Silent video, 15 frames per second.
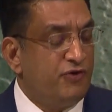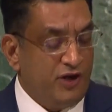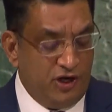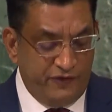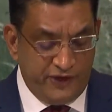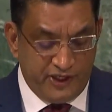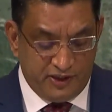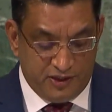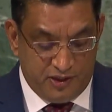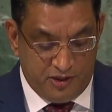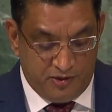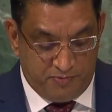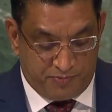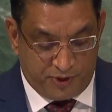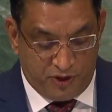
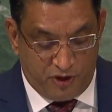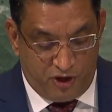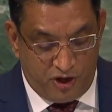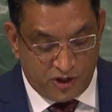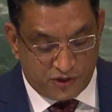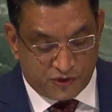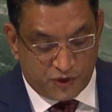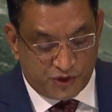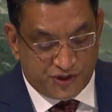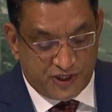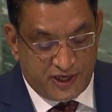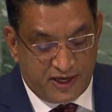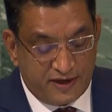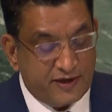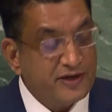Following prolonged
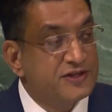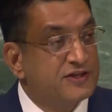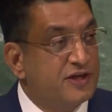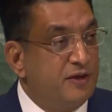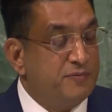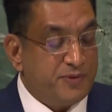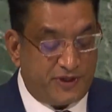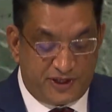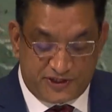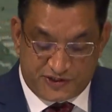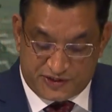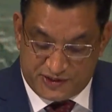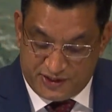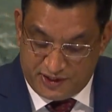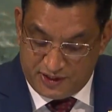social unrest and
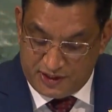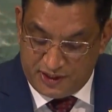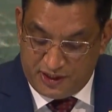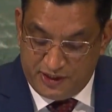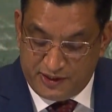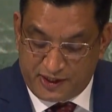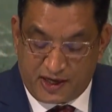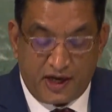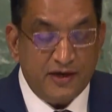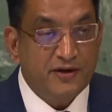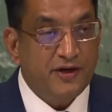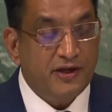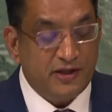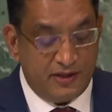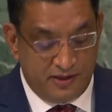protests in the
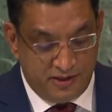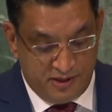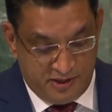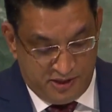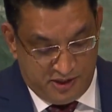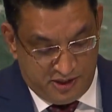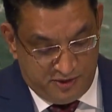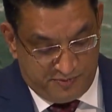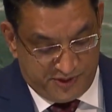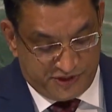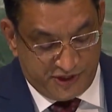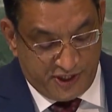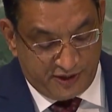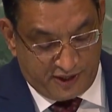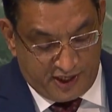country,
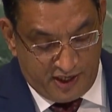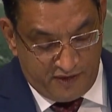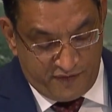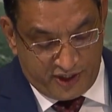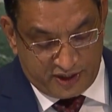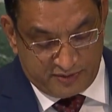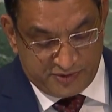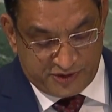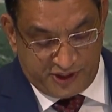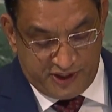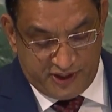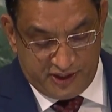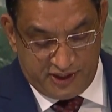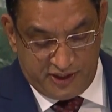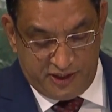President Ranil
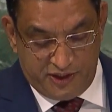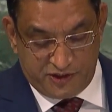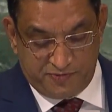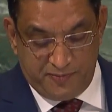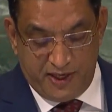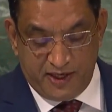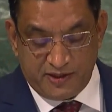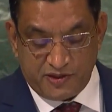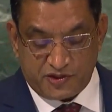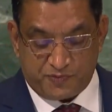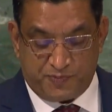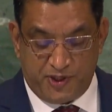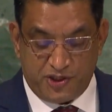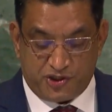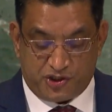Wickremesinghe, in his maiden
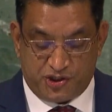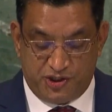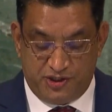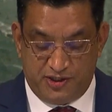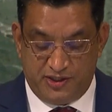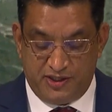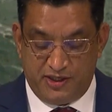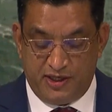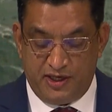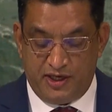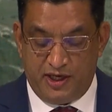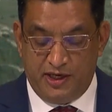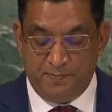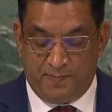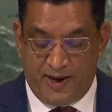speech
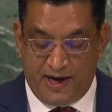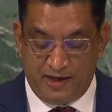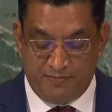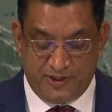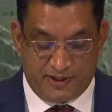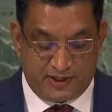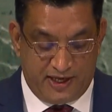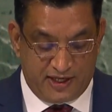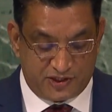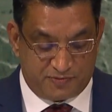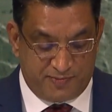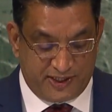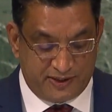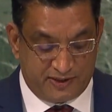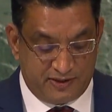in Parliament
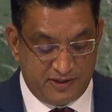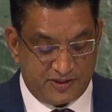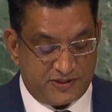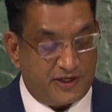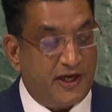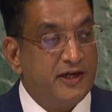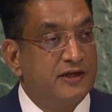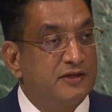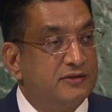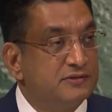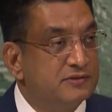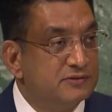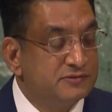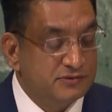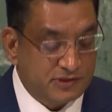last month, stated,
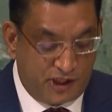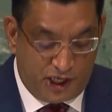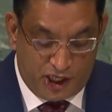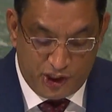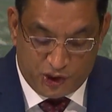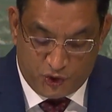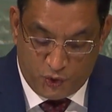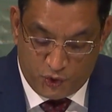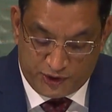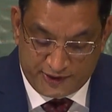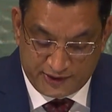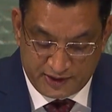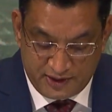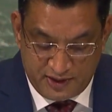I quote,